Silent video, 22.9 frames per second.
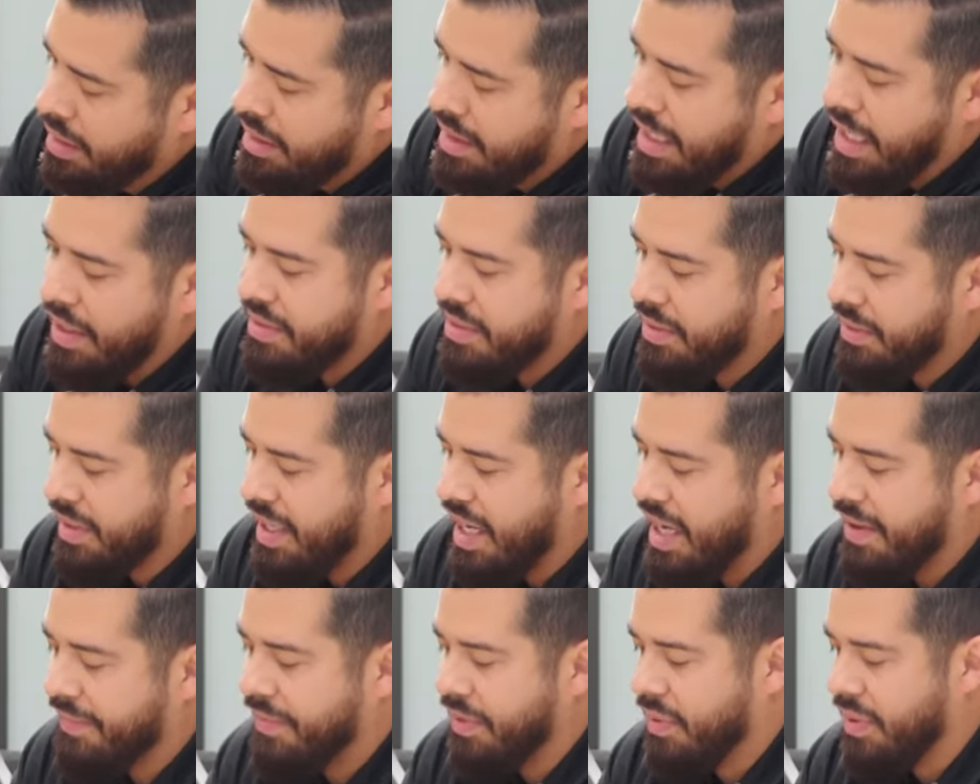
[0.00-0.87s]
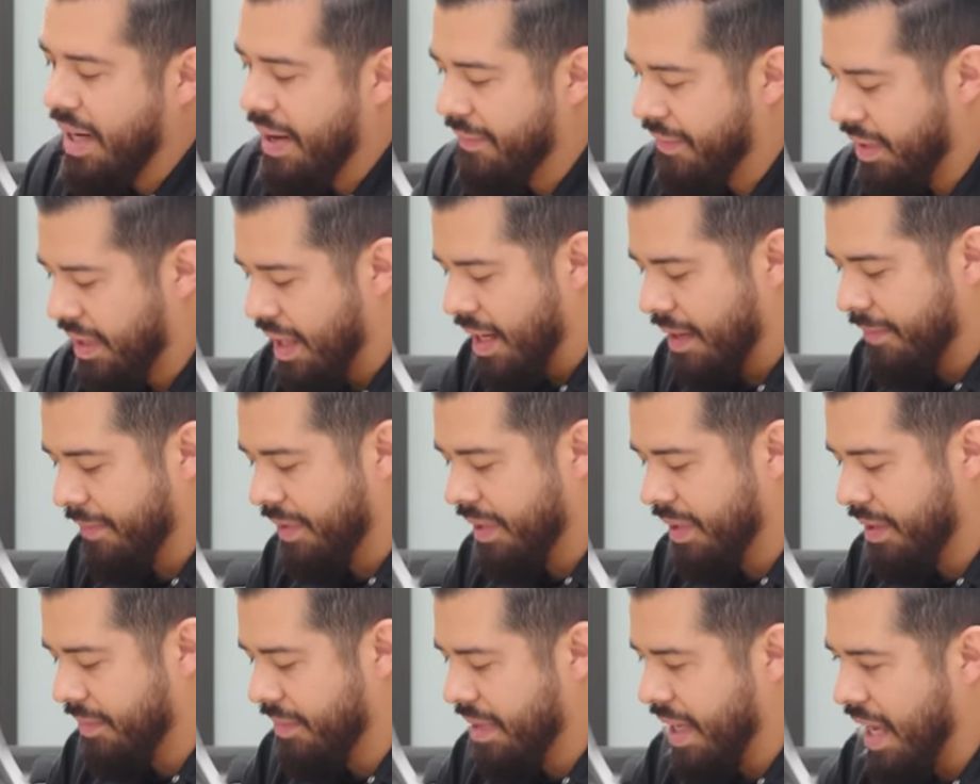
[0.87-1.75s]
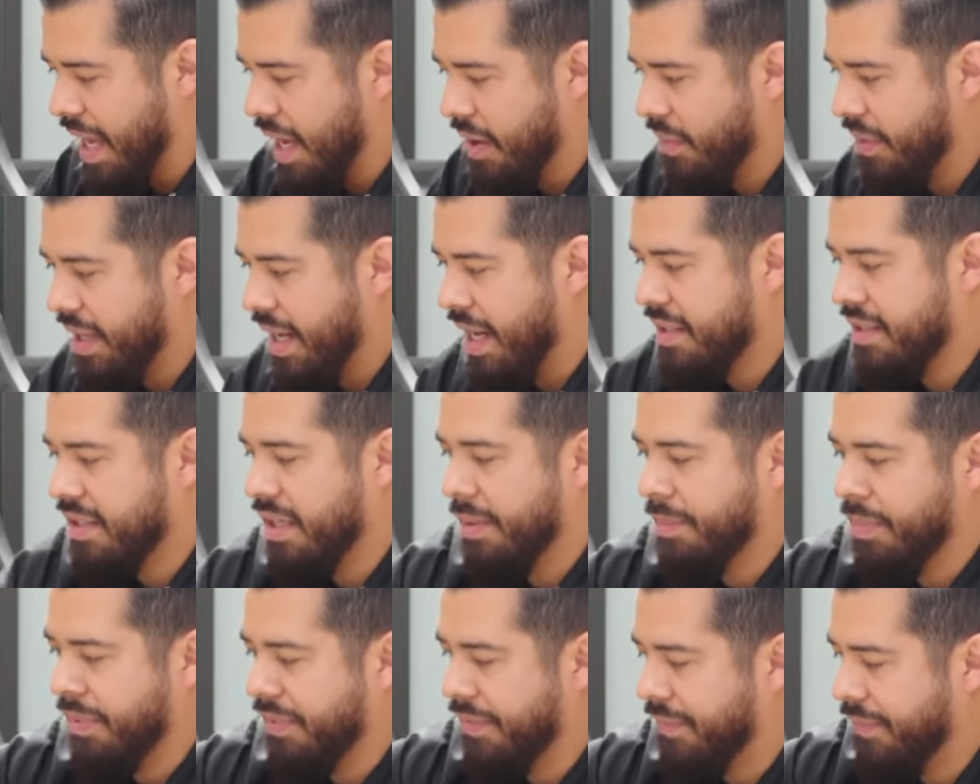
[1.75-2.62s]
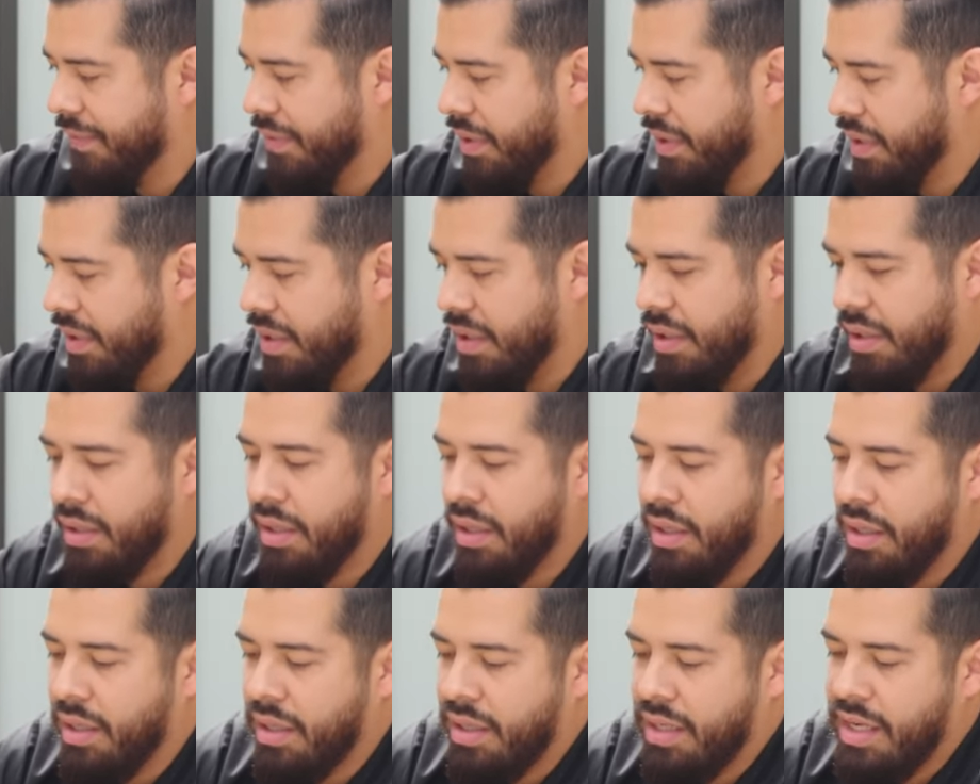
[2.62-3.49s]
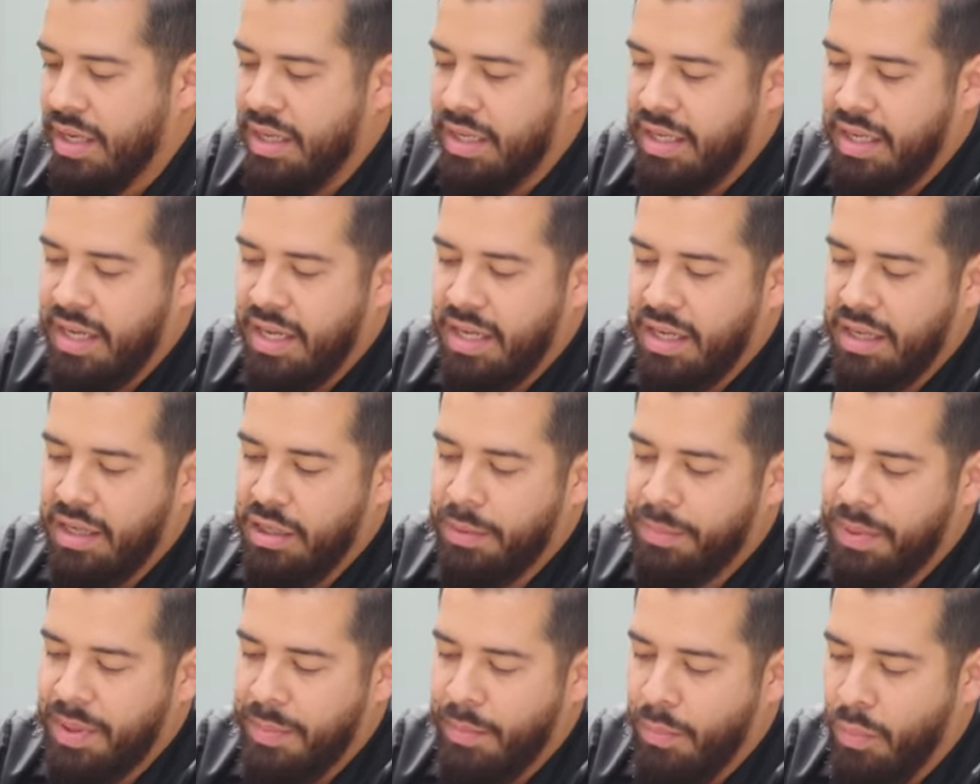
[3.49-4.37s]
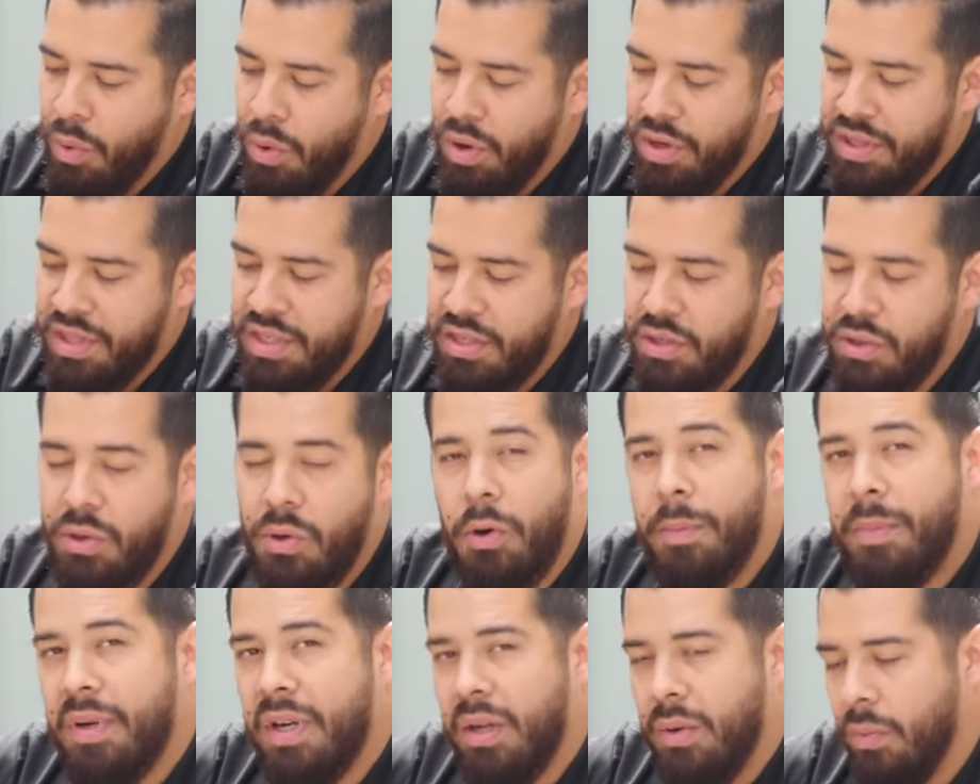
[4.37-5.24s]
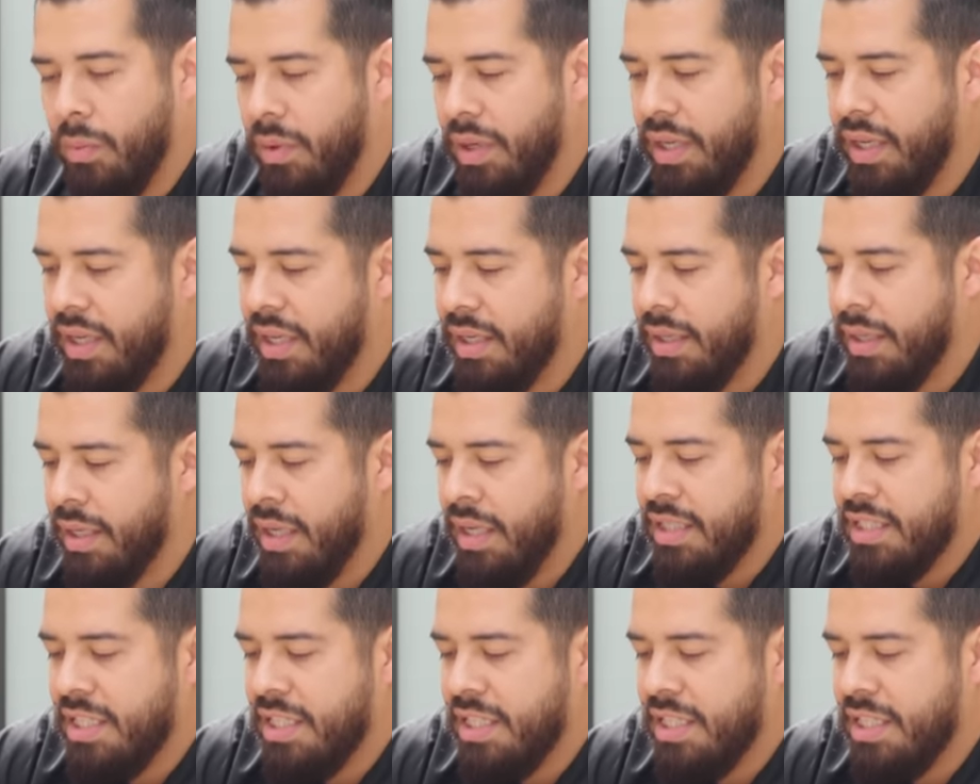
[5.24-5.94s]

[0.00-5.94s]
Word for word: Now, it's okay if you grab a lot of it. I would actually prefer kind of getting a little bit more than you normally would,